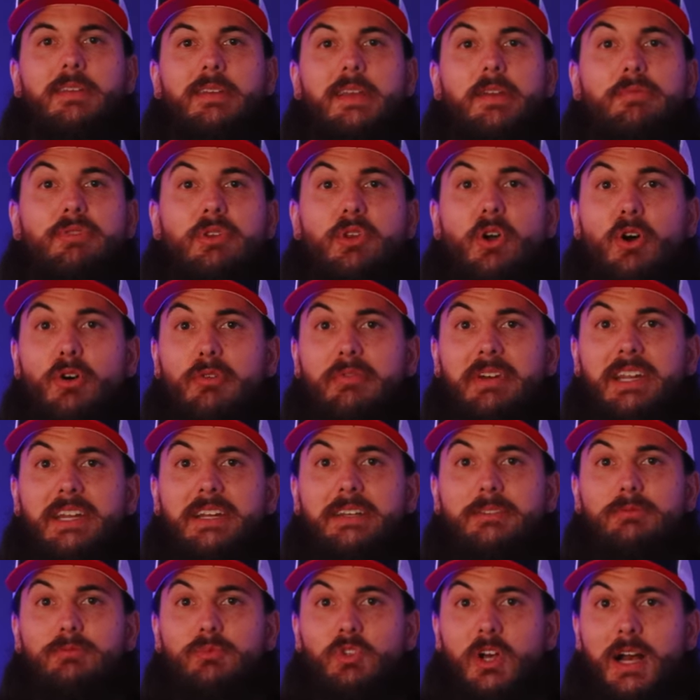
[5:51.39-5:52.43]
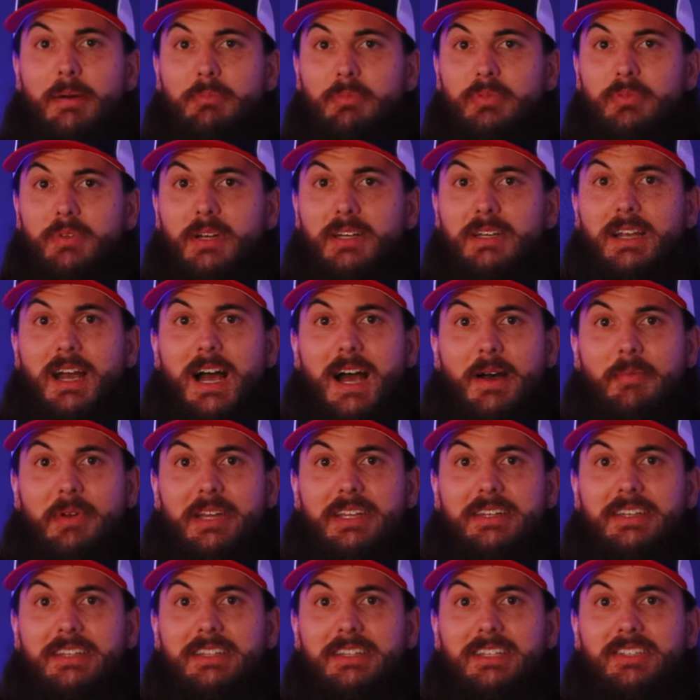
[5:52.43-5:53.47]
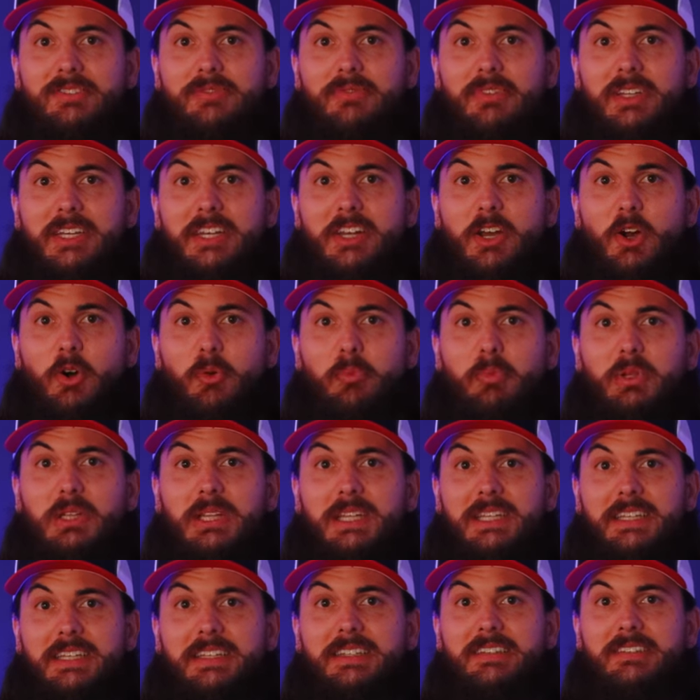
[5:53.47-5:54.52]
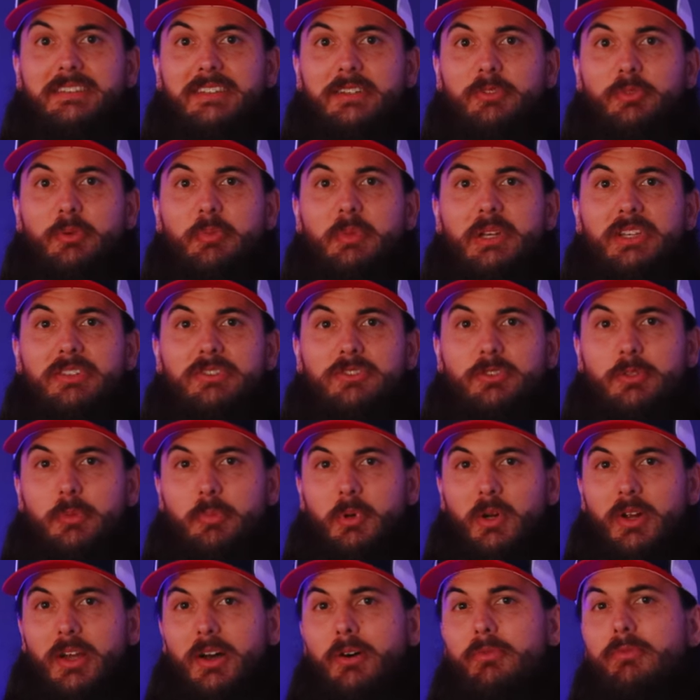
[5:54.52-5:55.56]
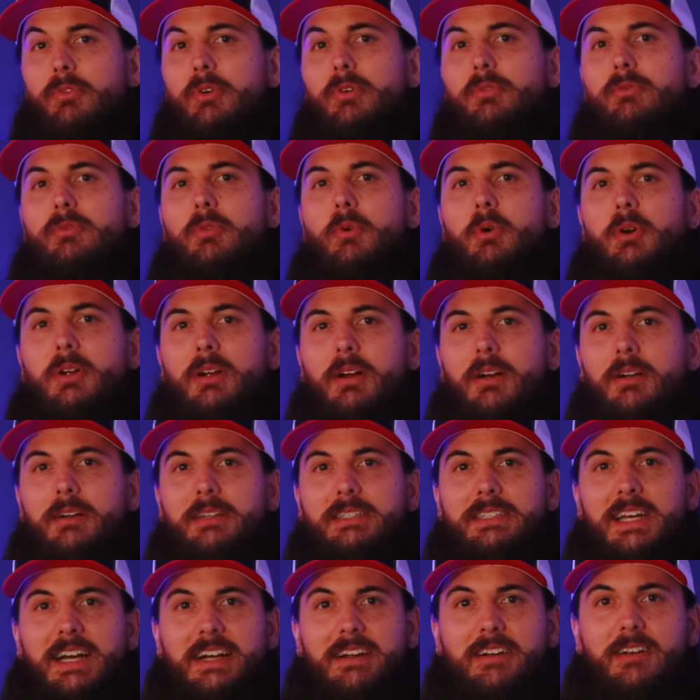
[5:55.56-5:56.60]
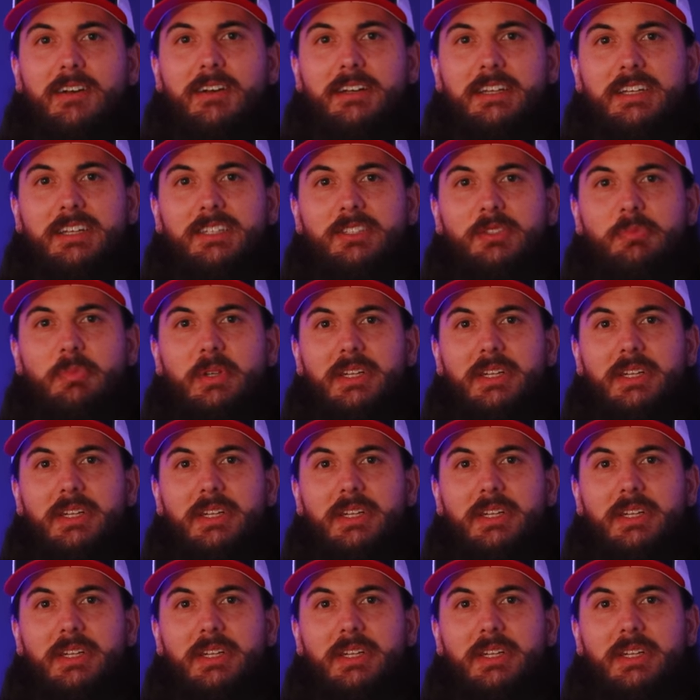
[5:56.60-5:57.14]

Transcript: If you know of any, drop a comment in this video, please. It would be super helpful for our entire audience.